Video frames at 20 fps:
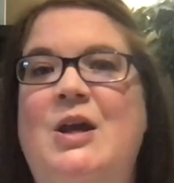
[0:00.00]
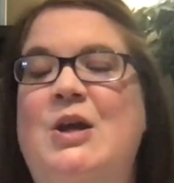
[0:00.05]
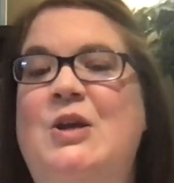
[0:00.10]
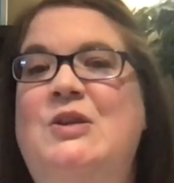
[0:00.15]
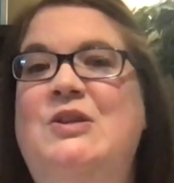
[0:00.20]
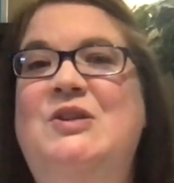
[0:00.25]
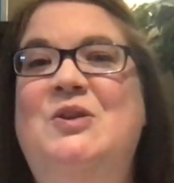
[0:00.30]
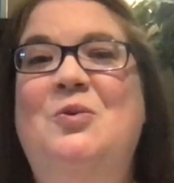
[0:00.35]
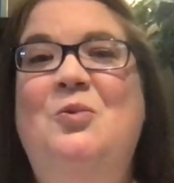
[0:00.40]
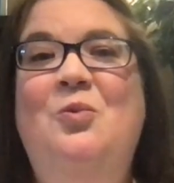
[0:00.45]

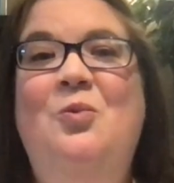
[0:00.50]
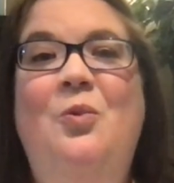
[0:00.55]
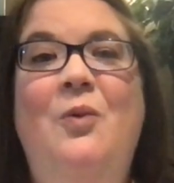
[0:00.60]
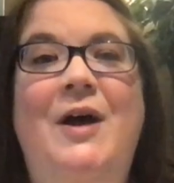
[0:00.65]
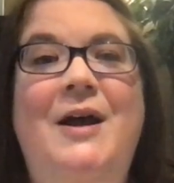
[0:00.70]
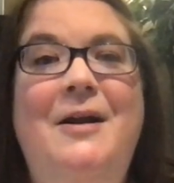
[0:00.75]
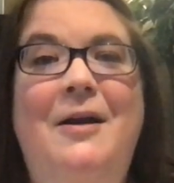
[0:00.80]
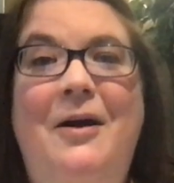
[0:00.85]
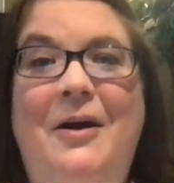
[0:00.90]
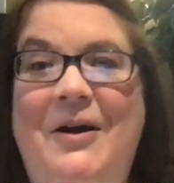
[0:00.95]
So
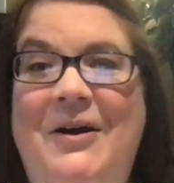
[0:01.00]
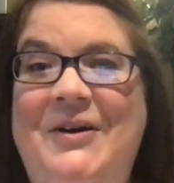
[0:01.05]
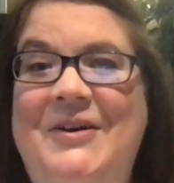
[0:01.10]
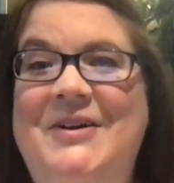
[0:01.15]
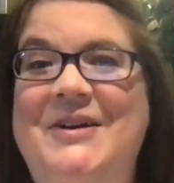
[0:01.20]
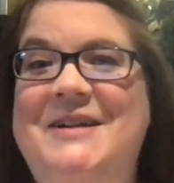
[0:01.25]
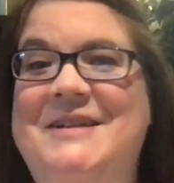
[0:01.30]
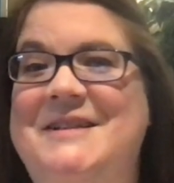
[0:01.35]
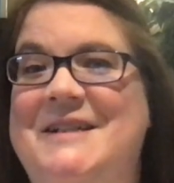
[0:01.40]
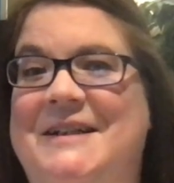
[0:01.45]
what are
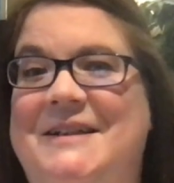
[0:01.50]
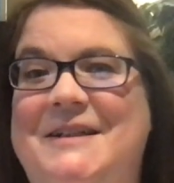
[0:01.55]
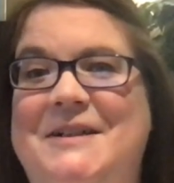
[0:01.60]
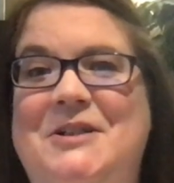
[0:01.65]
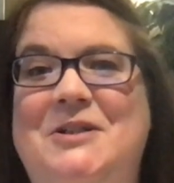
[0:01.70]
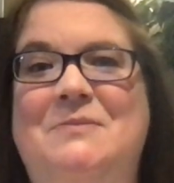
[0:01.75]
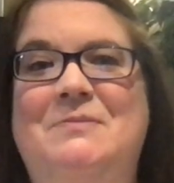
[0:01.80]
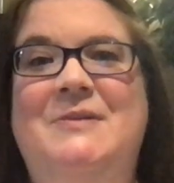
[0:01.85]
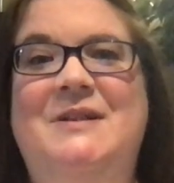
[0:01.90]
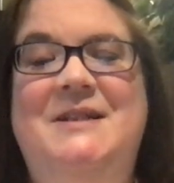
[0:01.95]

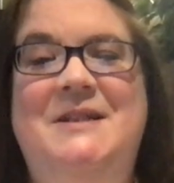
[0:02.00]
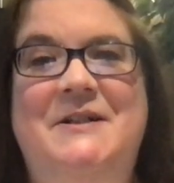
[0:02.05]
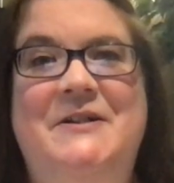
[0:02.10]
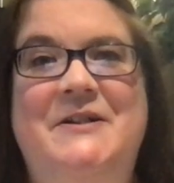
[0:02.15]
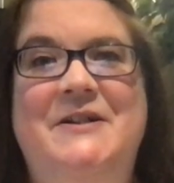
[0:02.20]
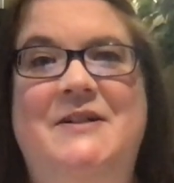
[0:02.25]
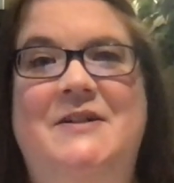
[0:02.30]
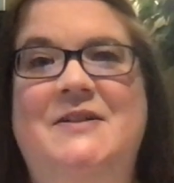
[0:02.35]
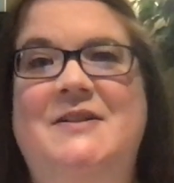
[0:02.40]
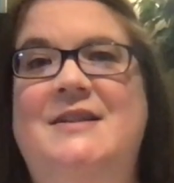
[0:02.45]
intelligent
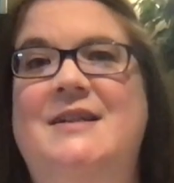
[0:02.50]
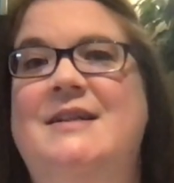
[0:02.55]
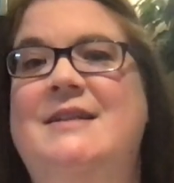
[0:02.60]
materials?